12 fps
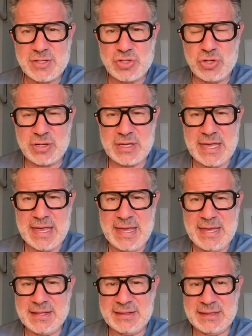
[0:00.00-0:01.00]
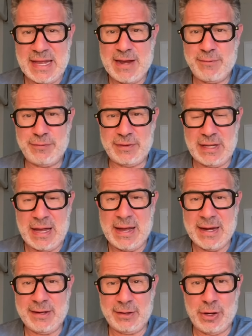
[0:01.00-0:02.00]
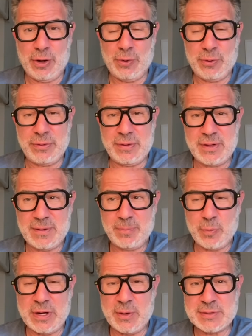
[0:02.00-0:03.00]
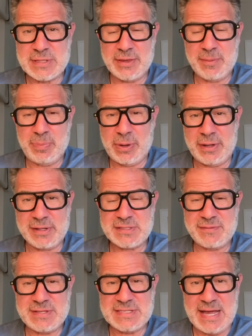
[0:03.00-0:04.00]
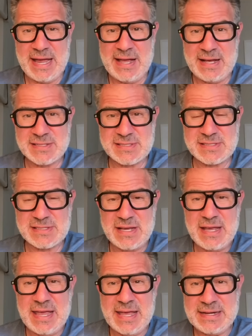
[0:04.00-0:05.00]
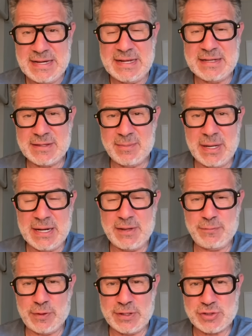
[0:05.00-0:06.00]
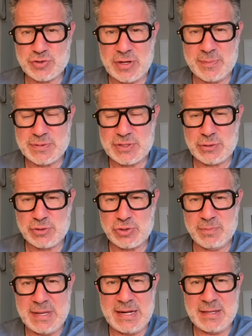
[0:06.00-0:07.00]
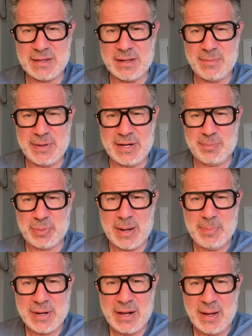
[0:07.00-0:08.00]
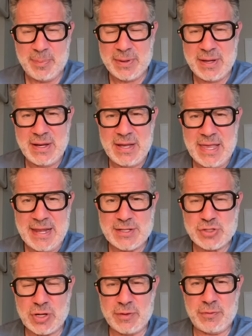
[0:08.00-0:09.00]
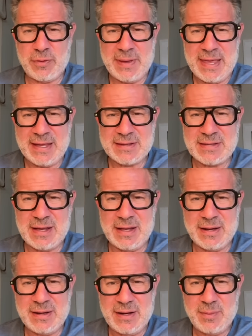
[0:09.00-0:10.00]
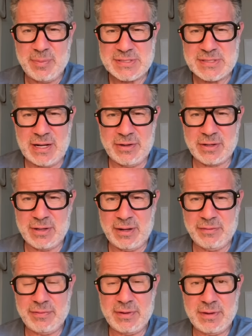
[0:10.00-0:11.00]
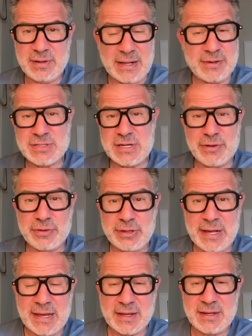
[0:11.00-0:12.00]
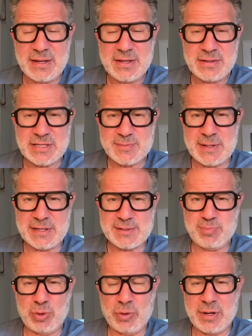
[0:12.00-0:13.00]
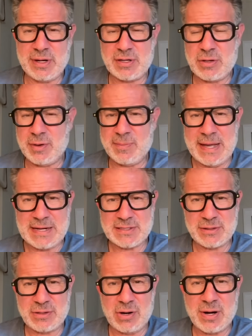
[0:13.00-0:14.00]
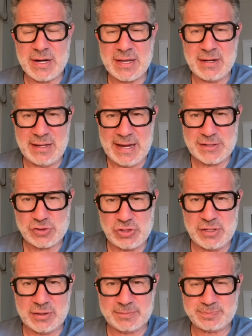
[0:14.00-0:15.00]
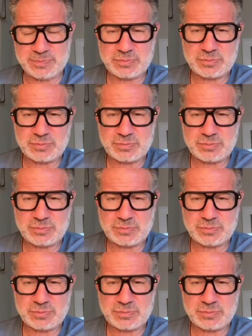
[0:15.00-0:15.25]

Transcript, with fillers: took a lifeline loan when he was on the balls of his ass and needed the money for his Trump social media company to prop it up, and he took it from Anton Postolnikov? Now, there's another link that's been explored going back to The Guardian last year